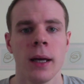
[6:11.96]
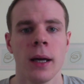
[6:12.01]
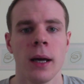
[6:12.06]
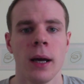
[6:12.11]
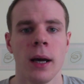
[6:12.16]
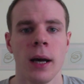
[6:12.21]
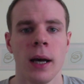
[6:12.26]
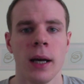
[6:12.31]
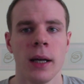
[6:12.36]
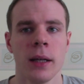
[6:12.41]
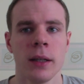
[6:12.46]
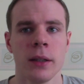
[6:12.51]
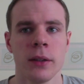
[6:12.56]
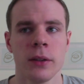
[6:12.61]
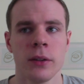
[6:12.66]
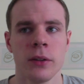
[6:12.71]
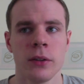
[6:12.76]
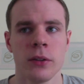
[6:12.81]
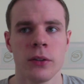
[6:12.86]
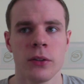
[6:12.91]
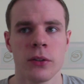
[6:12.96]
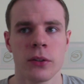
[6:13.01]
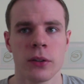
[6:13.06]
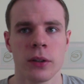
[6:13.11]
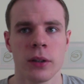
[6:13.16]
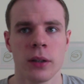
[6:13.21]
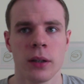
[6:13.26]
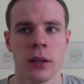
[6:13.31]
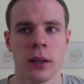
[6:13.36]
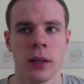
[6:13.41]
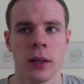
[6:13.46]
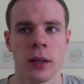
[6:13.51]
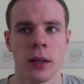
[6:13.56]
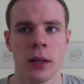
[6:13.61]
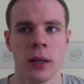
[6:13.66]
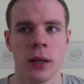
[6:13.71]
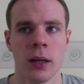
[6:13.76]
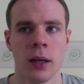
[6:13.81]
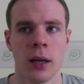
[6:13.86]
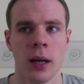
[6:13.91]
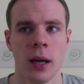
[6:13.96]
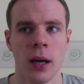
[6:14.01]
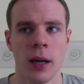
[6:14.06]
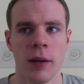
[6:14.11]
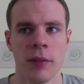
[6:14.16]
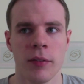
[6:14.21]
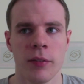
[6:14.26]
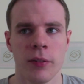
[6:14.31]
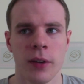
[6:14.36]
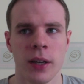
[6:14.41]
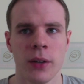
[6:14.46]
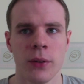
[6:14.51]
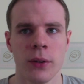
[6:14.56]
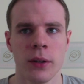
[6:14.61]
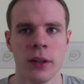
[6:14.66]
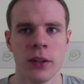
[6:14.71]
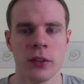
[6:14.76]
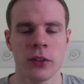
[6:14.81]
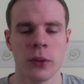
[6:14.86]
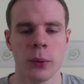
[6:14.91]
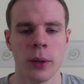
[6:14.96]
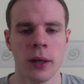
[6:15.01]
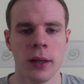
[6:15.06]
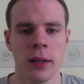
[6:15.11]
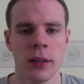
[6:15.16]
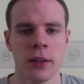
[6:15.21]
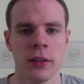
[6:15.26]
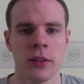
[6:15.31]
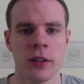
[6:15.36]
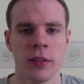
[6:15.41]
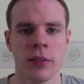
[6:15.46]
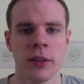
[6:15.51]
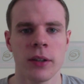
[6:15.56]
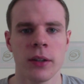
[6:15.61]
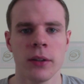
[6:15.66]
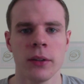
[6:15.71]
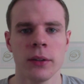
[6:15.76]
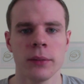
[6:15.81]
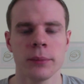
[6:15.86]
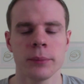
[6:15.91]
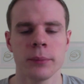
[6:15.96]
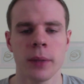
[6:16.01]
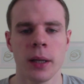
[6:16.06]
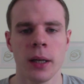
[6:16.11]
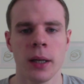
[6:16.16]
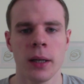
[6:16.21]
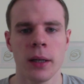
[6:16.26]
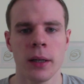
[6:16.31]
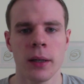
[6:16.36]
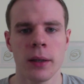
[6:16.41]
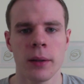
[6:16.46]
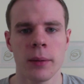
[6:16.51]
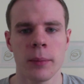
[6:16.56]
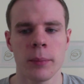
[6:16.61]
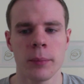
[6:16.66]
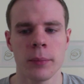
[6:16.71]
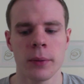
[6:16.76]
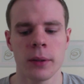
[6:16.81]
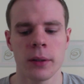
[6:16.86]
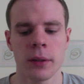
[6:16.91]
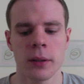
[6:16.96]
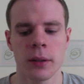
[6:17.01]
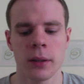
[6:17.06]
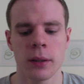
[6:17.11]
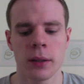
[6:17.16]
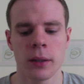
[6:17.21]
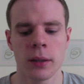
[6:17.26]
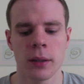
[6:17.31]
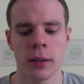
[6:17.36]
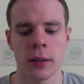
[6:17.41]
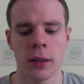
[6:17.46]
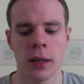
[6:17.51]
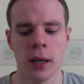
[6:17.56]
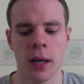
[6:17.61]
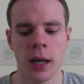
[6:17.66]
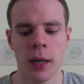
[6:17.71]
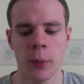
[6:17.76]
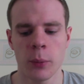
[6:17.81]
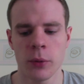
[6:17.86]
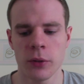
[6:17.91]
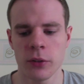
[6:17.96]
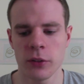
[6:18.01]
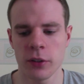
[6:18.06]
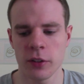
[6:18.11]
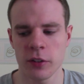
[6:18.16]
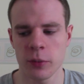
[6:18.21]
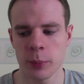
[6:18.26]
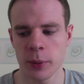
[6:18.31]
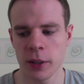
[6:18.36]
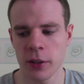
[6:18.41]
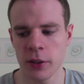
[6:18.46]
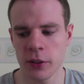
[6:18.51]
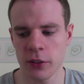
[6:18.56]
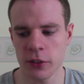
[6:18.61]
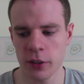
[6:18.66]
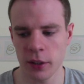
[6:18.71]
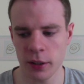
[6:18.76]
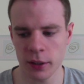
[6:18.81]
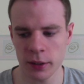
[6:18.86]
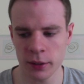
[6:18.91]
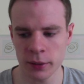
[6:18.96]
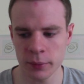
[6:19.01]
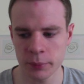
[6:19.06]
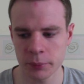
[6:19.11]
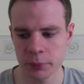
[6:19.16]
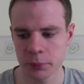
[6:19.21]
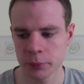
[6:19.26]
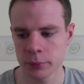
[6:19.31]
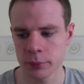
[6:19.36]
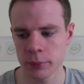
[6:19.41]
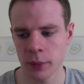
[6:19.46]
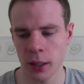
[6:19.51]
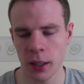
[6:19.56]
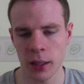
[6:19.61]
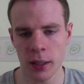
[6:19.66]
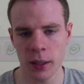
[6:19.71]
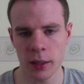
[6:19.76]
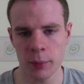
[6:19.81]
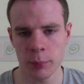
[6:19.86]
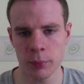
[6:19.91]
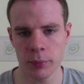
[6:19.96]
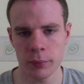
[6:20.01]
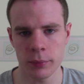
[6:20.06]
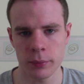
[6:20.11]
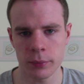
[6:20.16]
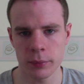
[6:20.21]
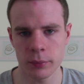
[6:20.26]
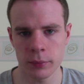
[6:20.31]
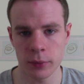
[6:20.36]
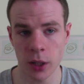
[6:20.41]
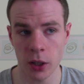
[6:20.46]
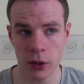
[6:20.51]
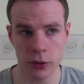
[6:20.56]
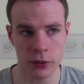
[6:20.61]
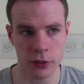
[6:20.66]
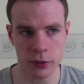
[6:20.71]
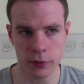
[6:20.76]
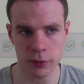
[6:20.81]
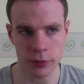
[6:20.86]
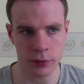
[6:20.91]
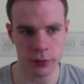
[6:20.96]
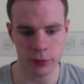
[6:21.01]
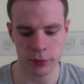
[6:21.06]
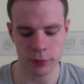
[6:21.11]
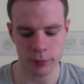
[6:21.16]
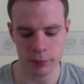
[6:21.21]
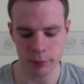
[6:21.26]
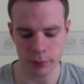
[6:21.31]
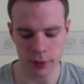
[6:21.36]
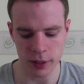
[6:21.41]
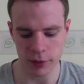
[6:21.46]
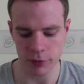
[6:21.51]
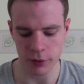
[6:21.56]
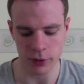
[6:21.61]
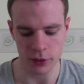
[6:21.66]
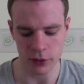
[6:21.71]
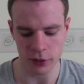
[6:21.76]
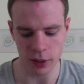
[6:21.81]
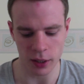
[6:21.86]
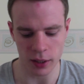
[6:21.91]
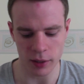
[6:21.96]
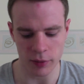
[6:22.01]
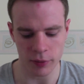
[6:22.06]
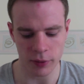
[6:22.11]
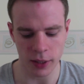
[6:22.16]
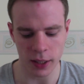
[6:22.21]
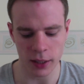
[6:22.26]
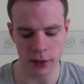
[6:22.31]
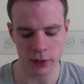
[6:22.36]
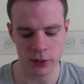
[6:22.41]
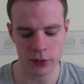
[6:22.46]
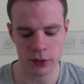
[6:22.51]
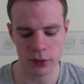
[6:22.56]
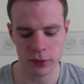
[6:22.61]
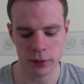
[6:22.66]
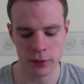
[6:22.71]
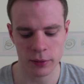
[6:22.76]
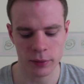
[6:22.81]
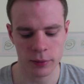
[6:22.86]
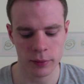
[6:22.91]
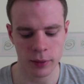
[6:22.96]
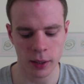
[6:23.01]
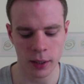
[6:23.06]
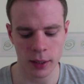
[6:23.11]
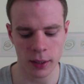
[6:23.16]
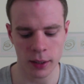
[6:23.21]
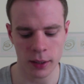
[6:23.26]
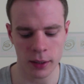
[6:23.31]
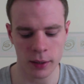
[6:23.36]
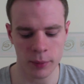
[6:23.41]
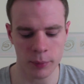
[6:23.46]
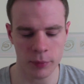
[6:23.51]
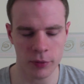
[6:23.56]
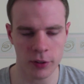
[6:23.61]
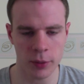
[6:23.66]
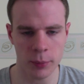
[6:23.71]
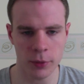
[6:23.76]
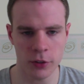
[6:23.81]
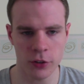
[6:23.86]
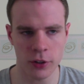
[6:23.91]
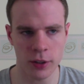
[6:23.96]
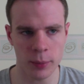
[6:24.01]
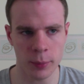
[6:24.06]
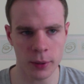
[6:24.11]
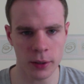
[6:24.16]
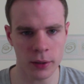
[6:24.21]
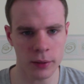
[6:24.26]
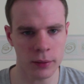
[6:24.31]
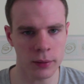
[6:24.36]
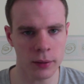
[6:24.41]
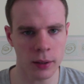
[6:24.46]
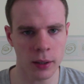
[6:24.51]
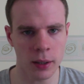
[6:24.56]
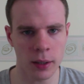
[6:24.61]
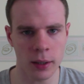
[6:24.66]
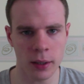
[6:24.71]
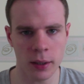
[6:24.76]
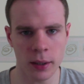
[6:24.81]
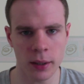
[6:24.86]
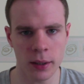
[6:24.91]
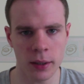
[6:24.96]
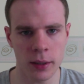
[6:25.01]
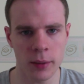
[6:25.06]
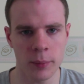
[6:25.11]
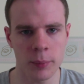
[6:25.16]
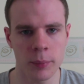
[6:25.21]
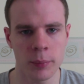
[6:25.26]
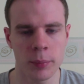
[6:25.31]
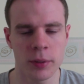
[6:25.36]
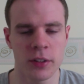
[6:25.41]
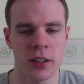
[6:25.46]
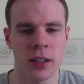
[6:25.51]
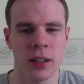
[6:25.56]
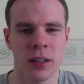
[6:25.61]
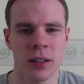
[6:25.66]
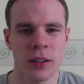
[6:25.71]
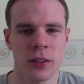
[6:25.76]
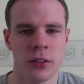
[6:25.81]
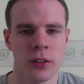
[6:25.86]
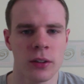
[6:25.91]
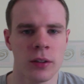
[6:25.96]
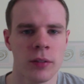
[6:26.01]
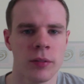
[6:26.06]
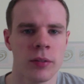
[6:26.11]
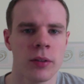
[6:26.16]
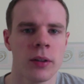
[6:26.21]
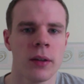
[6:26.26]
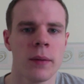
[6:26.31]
and I found this quite difficult. I was experiencing lots of different side effects from the treatment, particularly sort of